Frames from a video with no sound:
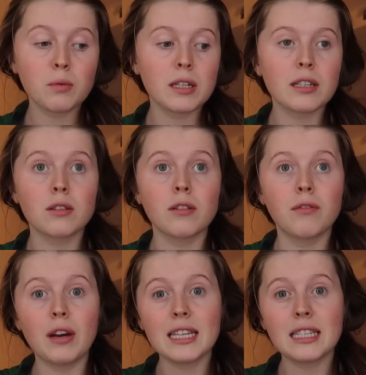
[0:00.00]
which is sort
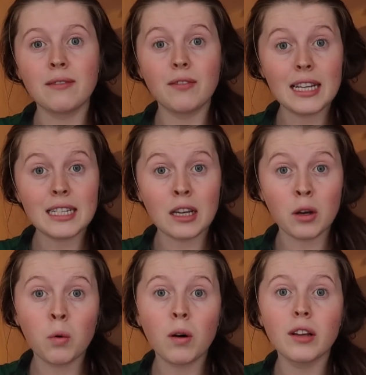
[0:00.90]
of investing in
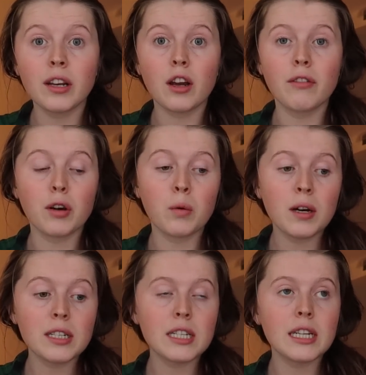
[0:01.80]
quality over
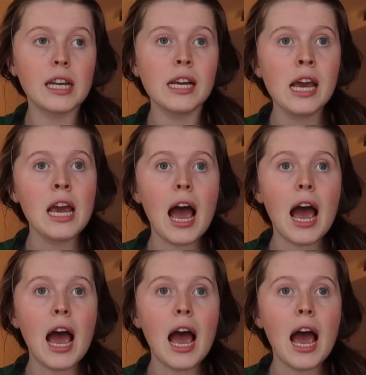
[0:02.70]
quantity